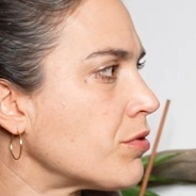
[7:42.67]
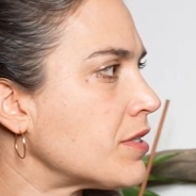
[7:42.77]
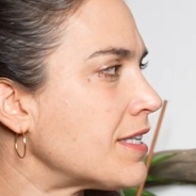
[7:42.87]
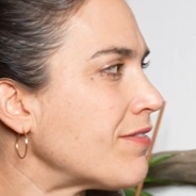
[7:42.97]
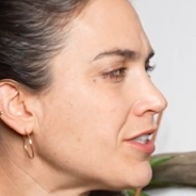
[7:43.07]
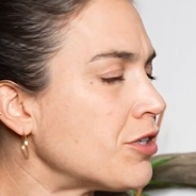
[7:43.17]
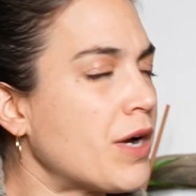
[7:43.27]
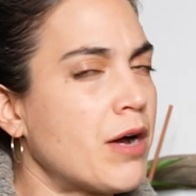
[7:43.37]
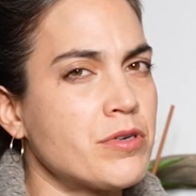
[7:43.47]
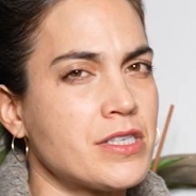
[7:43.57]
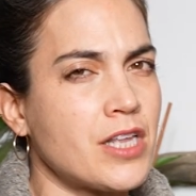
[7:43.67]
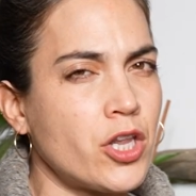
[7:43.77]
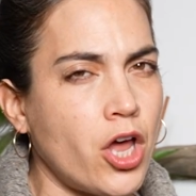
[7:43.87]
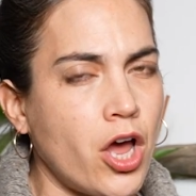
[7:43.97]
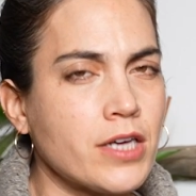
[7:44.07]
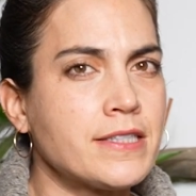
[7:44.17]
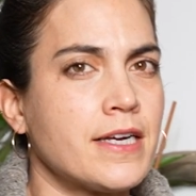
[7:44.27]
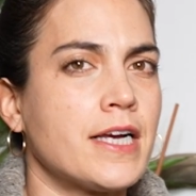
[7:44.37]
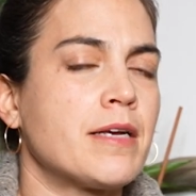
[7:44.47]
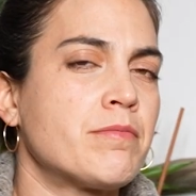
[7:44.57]
And 72 hours is a long
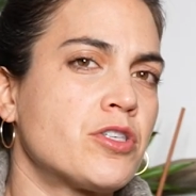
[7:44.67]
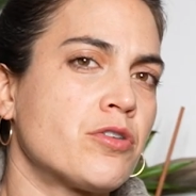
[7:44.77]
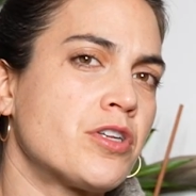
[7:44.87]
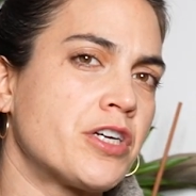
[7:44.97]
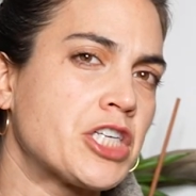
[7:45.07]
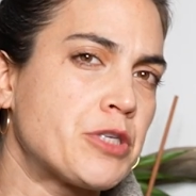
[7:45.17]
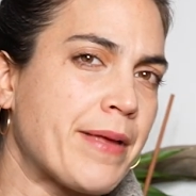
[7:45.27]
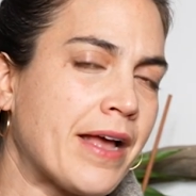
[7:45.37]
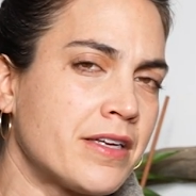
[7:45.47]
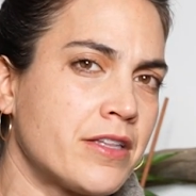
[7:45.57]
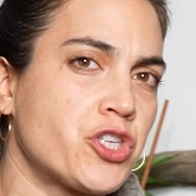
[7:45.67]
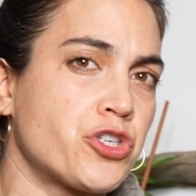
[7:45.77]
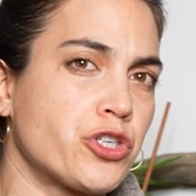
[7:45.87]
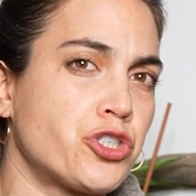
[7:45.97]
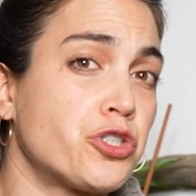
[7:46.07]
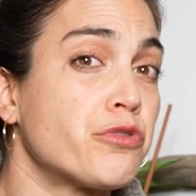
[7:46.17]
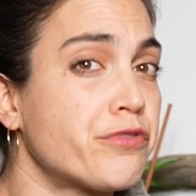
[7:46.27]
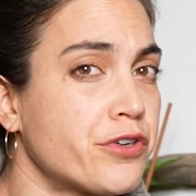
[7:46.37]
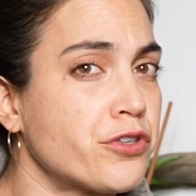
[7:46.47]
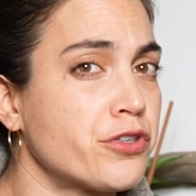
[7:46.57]
time, so they're expanding the search to
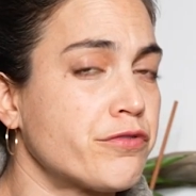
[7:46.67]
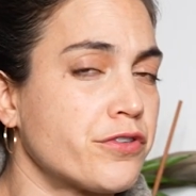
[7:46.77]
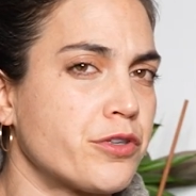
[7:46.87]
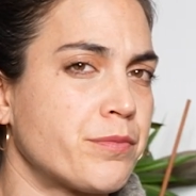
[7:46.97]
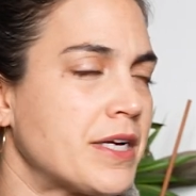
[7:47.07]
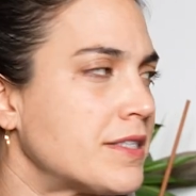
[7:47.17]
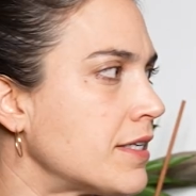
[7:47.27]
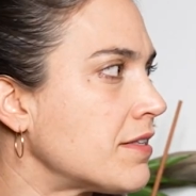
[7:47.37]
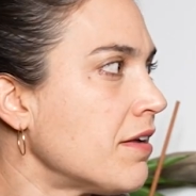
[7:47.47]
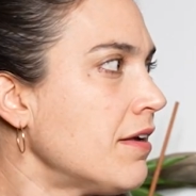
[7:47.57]
further and further places.